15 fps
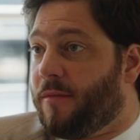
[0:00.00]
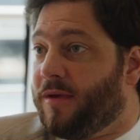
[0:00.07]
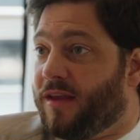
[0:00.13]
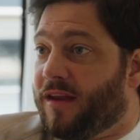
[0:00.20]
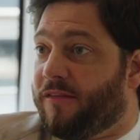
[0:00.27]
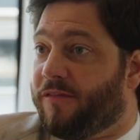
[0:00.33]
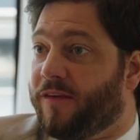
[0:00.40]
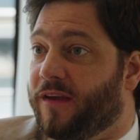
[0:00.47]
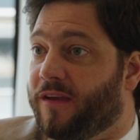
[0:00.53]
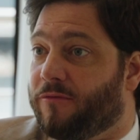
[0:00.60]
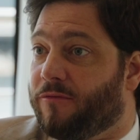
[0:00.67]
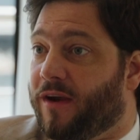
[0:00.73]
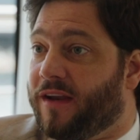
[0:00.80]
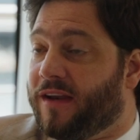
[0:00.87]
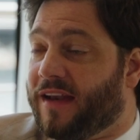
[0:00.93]
mean, I
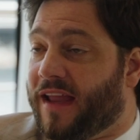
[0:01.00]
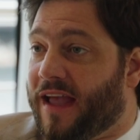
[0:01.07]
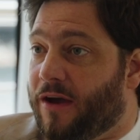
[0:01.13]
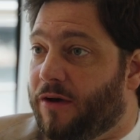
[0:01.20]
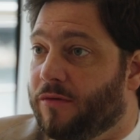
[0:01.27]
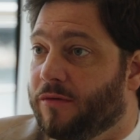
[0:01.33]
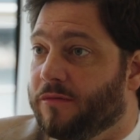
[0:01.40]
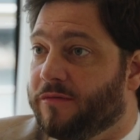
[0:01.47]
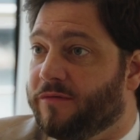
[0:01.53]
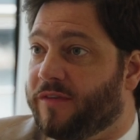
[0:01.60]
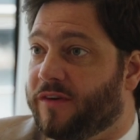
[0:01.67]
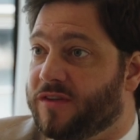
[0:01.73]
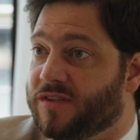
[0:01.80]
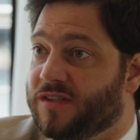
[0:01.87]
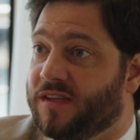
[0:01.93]
think right now
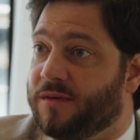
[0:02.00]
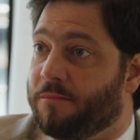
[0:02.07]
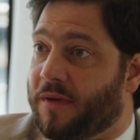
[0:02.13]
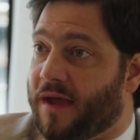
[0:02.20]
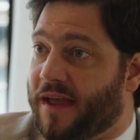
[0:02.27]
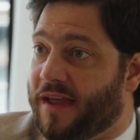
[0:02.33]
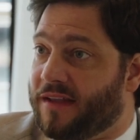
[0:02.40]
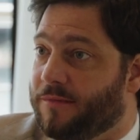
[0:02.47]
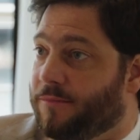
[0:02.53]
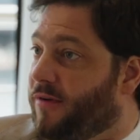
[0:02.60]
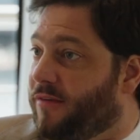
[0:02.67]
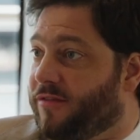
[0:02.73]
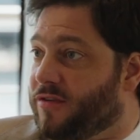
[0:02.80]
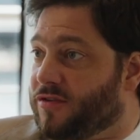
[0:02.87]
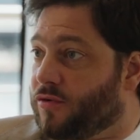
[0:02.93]
there's demand,
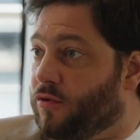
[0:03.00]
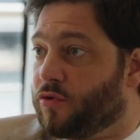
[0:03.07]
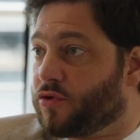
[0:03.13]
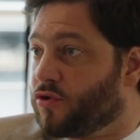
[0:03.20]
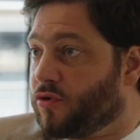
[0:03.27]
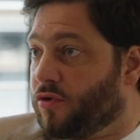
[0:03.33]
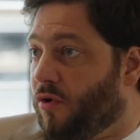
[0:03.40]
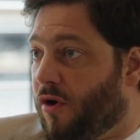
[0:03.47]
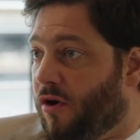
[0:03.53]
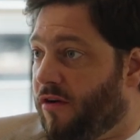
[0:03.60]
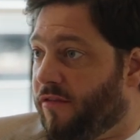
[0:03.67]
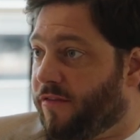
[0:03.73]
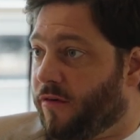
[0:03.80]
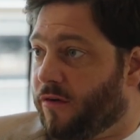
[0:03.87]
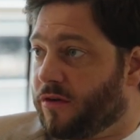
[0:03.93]
but there's also
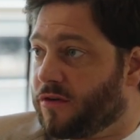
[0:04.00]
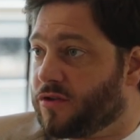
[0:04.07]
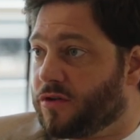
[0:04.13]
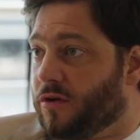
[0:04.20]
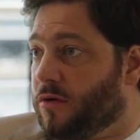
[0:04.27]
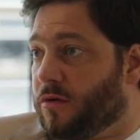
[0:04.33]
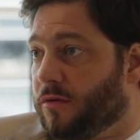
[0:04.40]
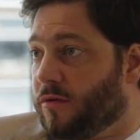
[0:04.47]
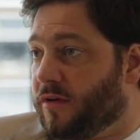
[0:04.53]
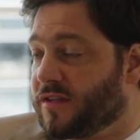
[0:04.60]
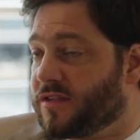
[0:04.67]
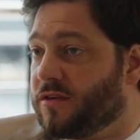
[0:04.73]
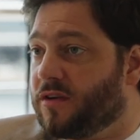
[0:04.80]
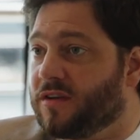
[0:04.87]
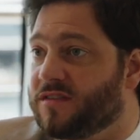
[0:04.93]
offer. So
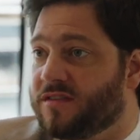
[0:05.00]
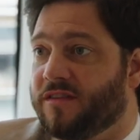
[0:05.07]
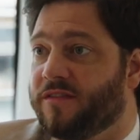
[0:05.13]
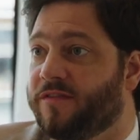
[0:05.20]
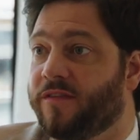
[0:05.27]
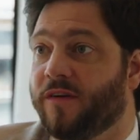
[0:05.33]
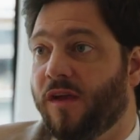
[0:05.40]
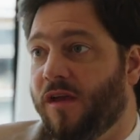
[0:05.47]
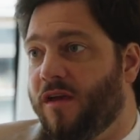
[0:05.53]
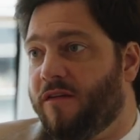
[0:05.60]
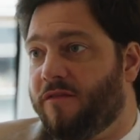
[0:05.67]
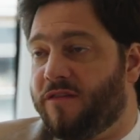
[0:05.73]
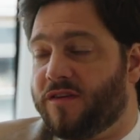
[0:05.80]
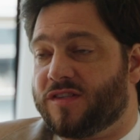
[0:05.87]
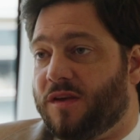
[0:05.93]
it's not as if
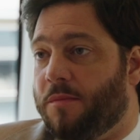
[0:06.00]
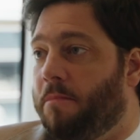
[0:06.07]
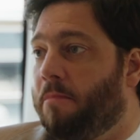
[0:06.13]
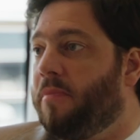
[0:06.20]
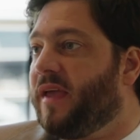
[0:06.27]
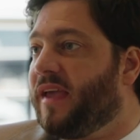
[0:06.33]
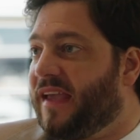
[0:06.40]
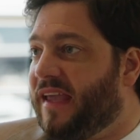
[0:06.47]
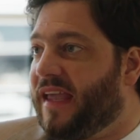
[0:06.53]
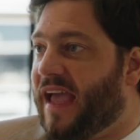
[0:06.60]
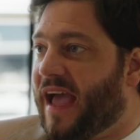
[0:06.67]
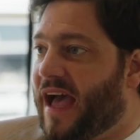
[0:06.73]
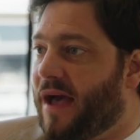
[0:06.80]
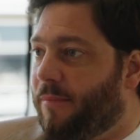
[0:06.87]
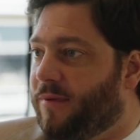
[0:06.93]
there's a big
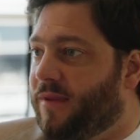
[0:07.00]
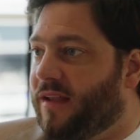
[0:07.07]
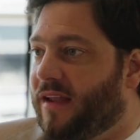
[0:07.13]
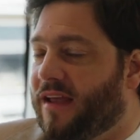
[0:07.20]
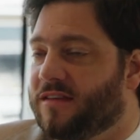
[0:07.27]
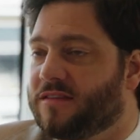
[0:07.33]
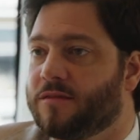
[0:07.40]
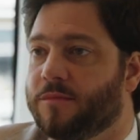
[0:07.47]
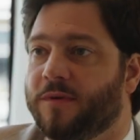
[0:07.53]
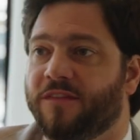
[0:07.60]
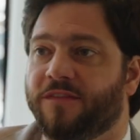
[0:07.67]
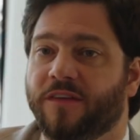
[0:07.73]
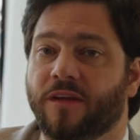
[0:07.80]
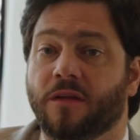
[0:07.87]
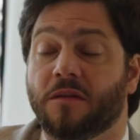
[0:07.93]
gap that has to be
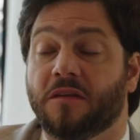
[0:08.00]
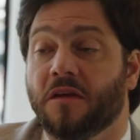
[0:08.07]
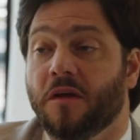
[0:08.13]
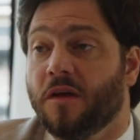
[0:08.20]
filled.